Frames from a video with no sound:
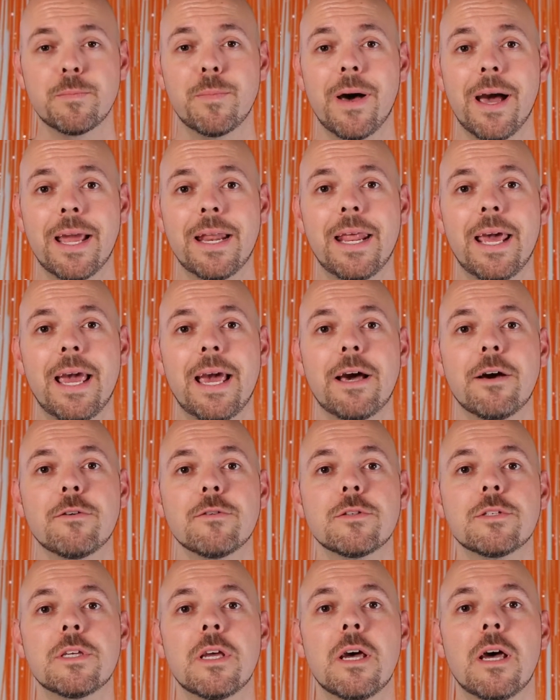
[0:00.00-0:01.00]
buying a
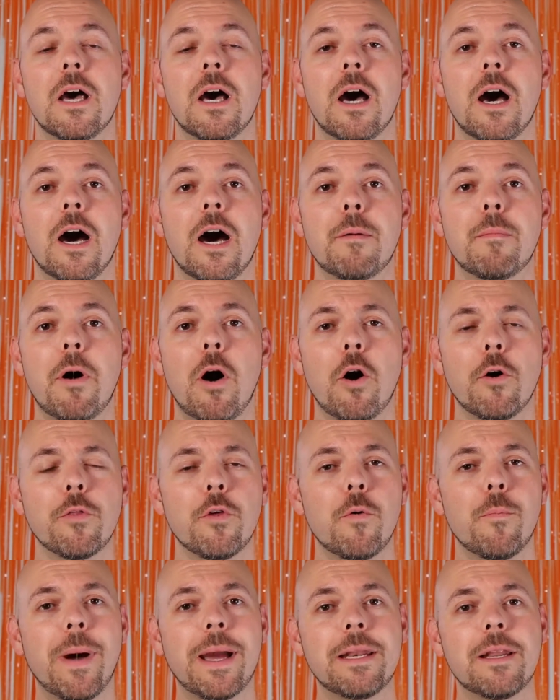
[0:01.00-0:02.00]
house,
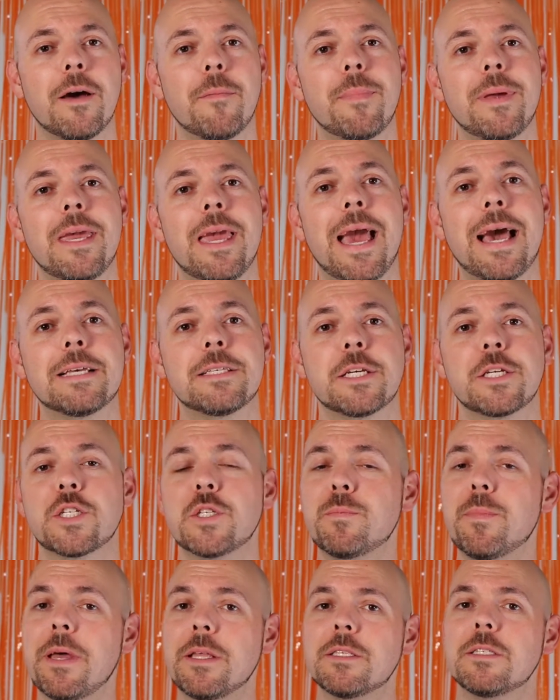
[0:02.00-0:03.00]
although it might not be as
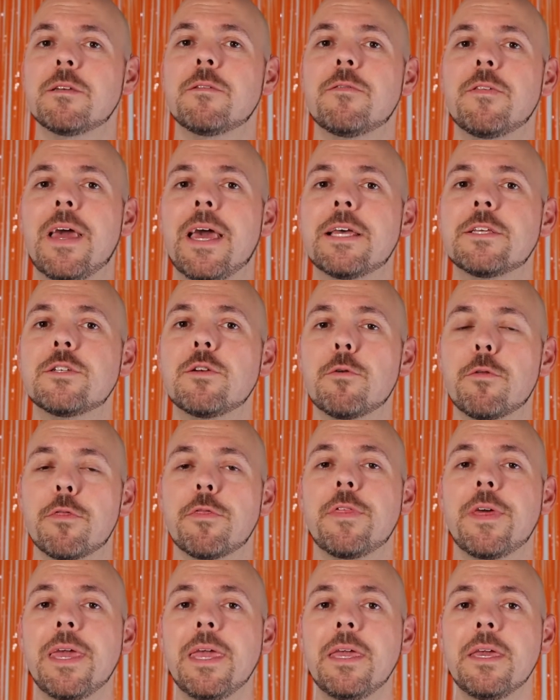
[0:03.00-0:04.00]
expensive as you
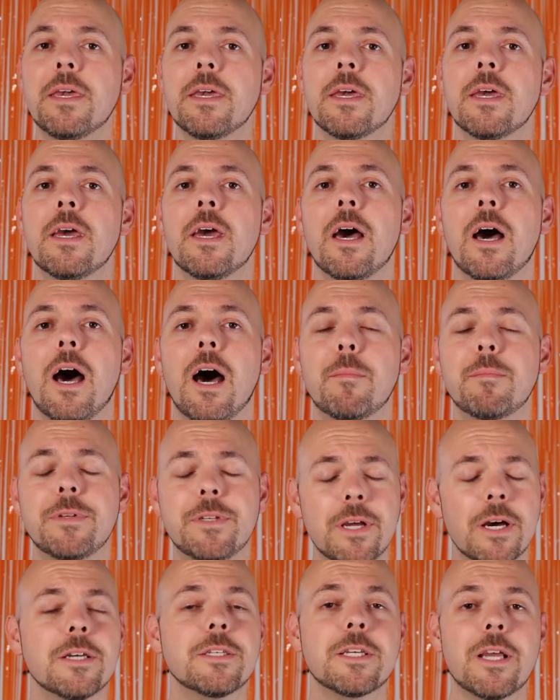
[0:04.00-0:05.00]
think,
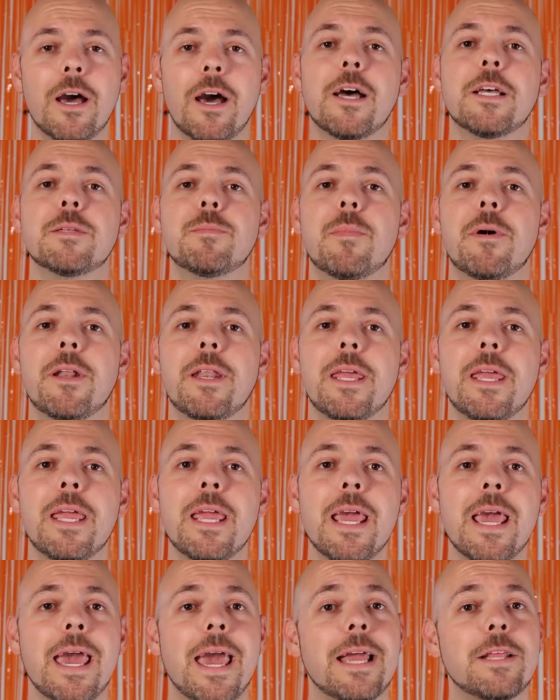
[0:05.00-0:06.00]
does cost
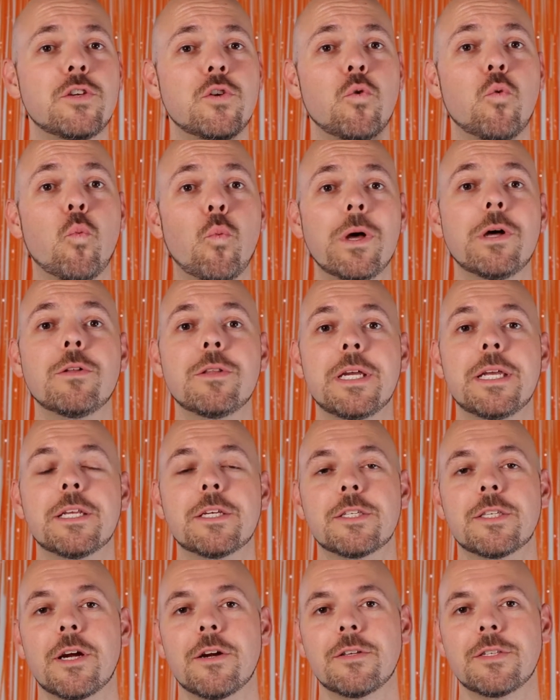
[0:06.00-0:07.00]
money, and you will need
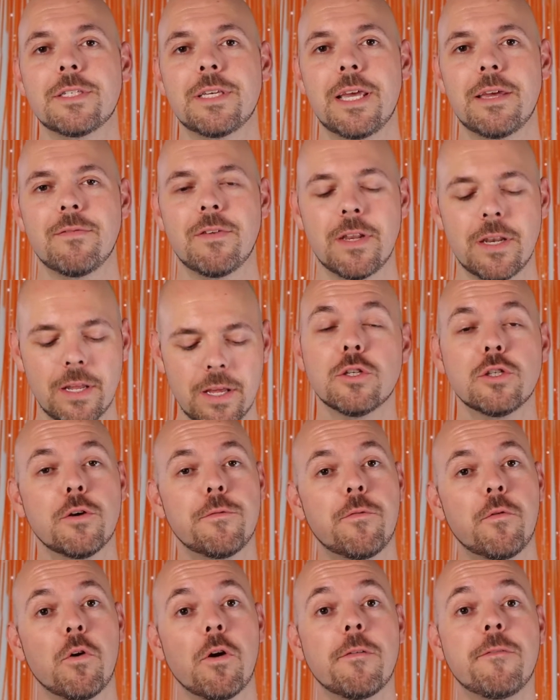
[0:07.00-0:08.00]
to start saving. So
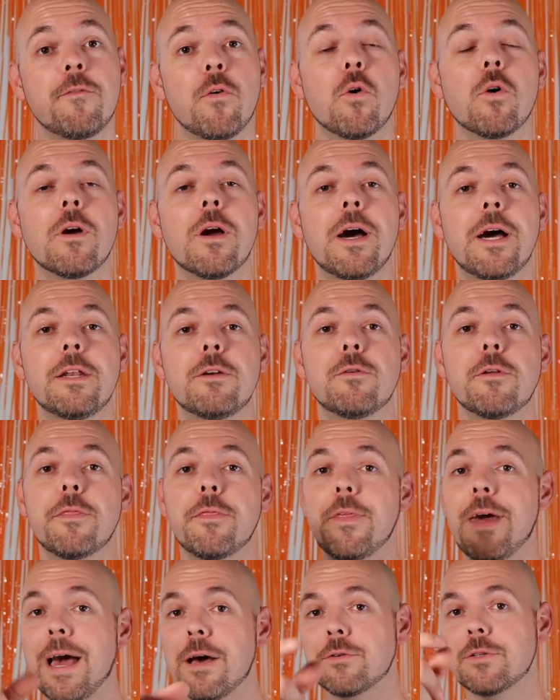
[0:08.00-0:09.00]
for a
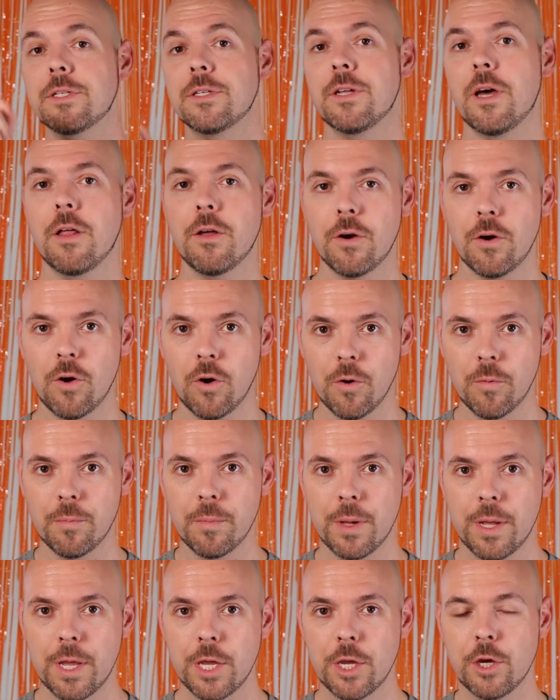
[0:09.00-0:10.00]
$400,000
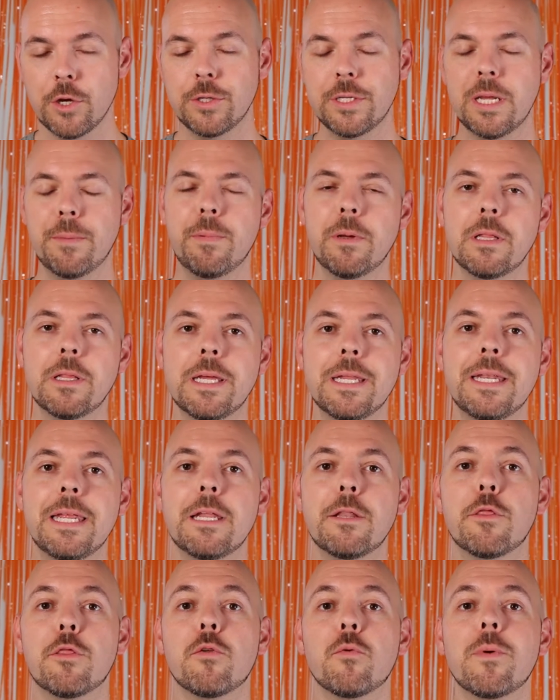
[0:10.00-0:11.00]
home, you typically
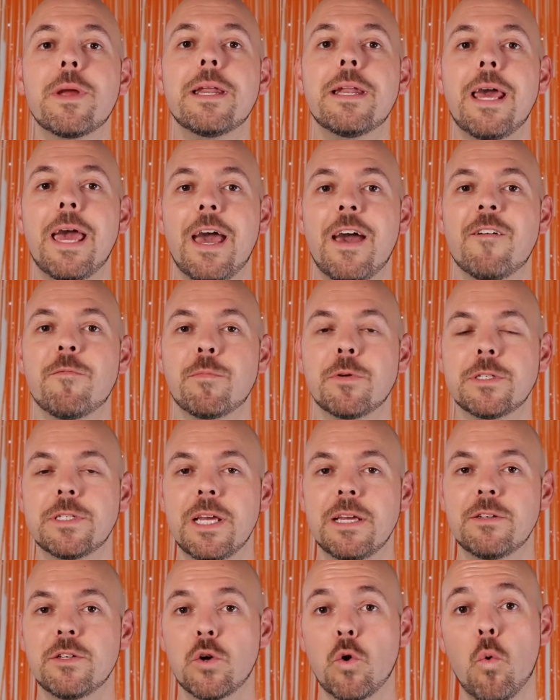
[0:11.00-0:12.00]
need
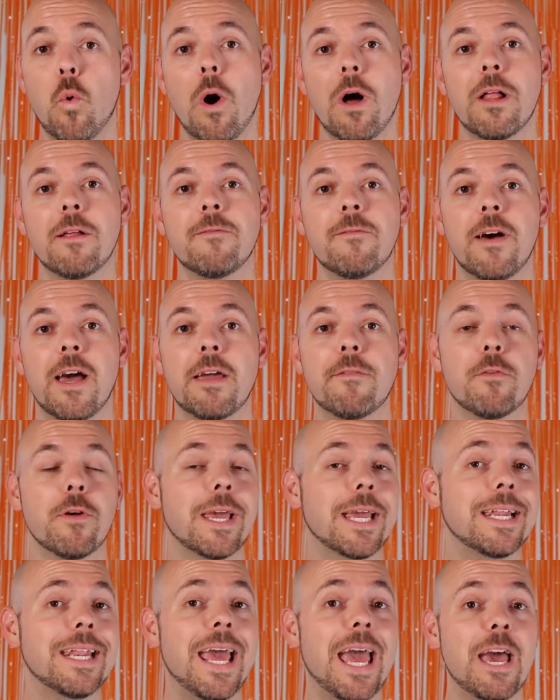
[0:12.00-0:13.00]
3.5% to qualify for
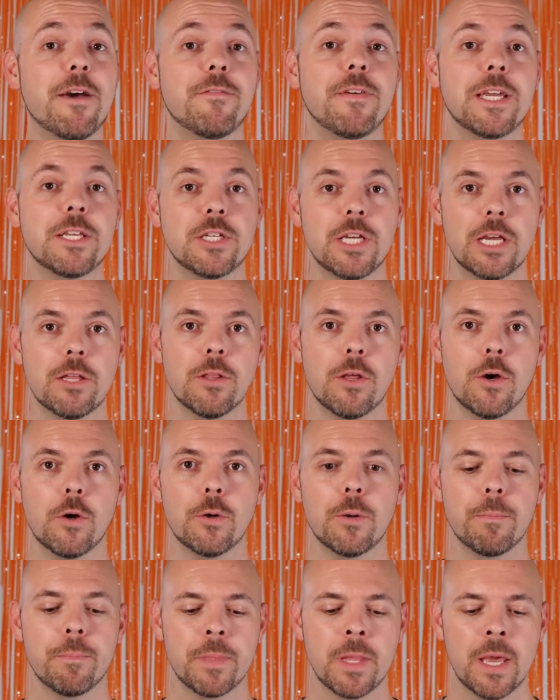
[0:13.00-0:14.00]
like an FHA loan.